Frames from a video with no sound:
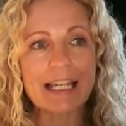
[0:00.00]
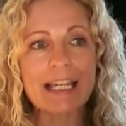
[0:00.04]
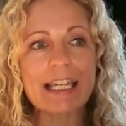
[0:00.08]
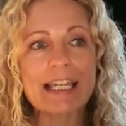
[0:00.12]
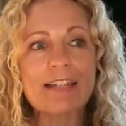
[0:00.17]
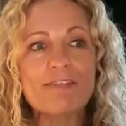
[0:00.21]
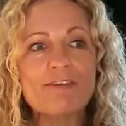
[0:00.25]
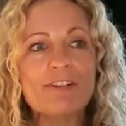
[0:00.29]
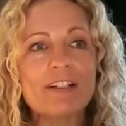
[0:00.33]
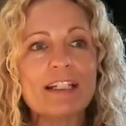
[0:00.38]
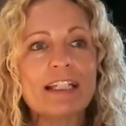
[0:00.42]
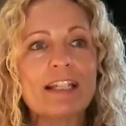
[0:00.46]

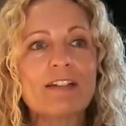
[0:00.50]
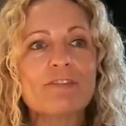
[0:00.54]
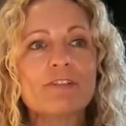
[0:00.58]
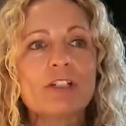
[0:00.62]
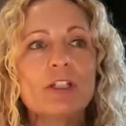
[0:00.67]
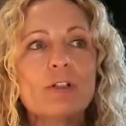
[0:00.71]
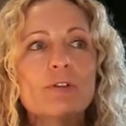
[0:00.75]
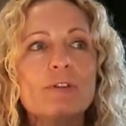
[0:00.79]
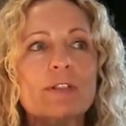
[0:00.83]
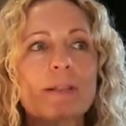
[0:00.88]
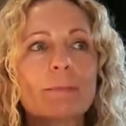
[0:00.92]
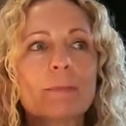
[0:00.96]
Even if,
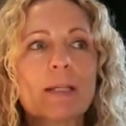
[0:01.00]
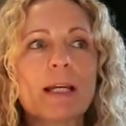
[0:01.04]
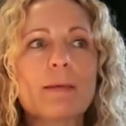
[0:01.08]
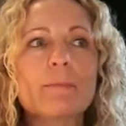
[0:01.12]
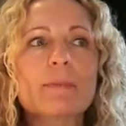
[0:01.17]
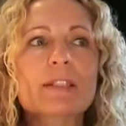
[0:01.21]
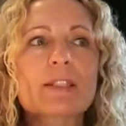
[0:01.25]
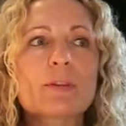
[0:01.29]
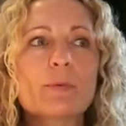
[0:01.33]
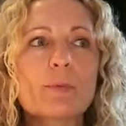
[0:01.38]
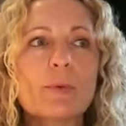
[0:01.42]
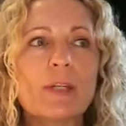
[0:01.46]
you know,
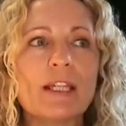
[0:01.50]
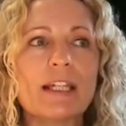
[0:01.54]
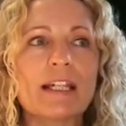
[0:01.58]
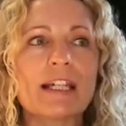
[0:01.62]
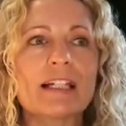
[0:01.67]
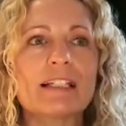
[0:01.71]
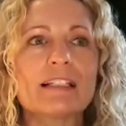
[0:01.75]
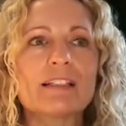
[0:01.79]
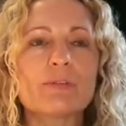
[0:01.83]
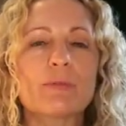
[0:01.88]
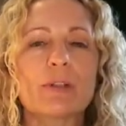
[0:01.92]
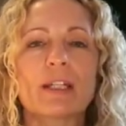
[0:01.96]
sometimes the
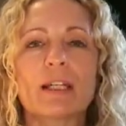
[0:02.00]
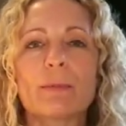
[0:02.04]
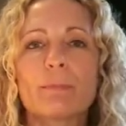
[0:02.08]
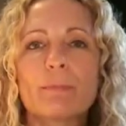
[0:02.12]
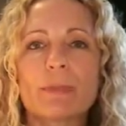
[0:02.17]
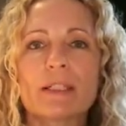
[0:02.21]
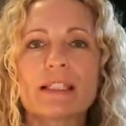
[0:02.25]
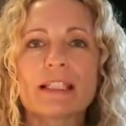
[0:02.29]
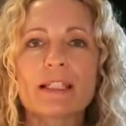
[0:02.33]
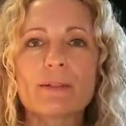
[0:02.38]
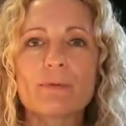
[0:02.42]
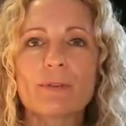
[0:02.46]
weekends we get
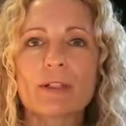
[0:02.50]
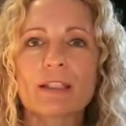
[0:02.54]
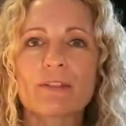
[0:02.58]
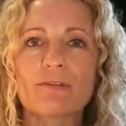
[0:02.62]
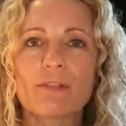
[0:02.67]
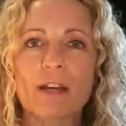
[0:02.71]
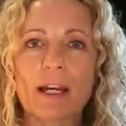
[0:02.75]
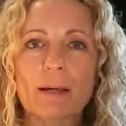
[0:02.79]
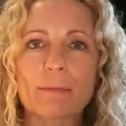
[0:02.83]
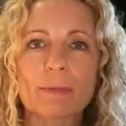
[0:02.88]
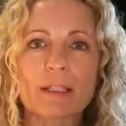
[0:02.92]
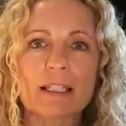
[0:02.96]
busy with
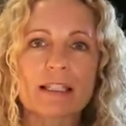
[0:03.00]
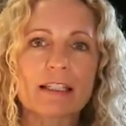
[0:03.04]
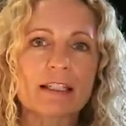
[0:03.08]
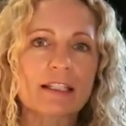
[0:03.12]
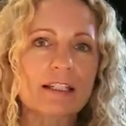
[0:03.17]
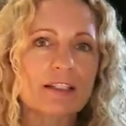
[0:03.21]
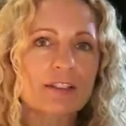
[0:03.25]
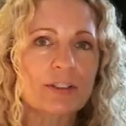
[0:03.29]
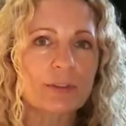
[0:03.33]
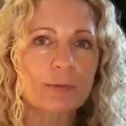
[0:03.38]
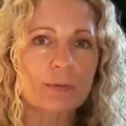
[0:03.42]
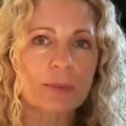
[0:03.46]
family
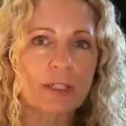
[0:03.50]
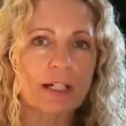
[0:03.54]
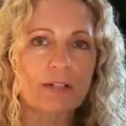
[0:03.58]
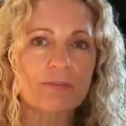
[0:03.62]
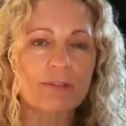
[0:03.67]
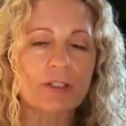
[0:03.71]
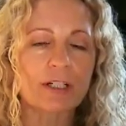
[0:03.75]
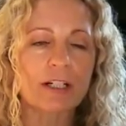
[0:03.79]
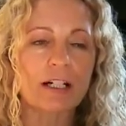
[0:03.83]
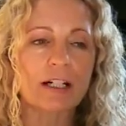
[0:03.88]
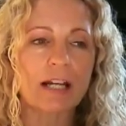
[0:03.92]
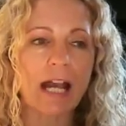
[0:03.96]
things or
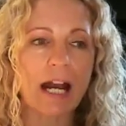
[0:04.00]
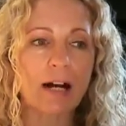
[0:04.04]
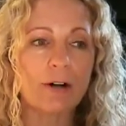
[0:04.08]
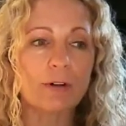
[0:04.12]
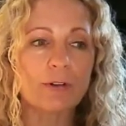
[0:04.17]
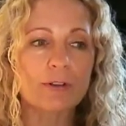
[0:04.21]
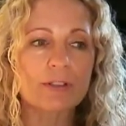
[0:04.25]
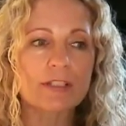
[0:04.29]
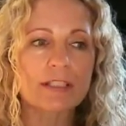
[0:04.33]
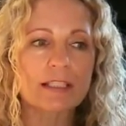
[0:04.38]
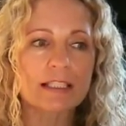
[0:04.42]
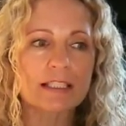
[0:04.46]
whatever
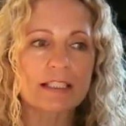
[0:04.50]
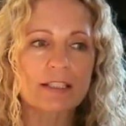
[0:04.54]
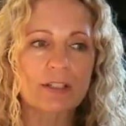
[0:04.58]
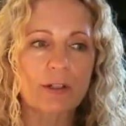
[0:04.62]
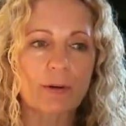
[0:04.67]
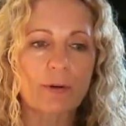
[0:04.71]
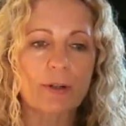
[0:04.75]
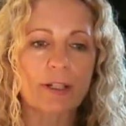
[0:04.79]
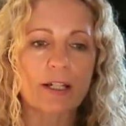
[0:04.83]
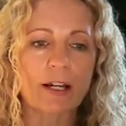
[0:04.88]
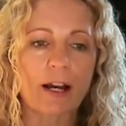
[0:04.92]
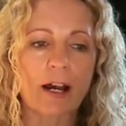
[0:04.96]
else is
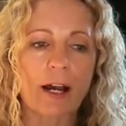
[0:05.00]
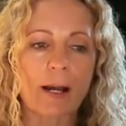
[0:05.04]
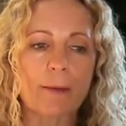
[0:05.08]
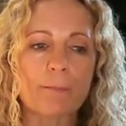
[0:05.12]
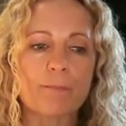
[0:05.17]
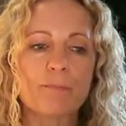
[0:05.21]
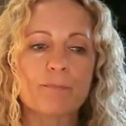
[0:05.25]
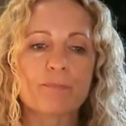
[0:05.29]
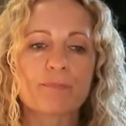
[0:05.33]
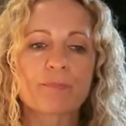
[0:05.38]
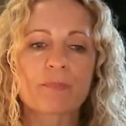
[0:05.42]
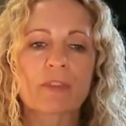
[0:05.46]
going
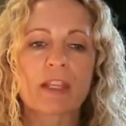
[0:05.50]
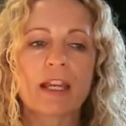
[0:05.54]
on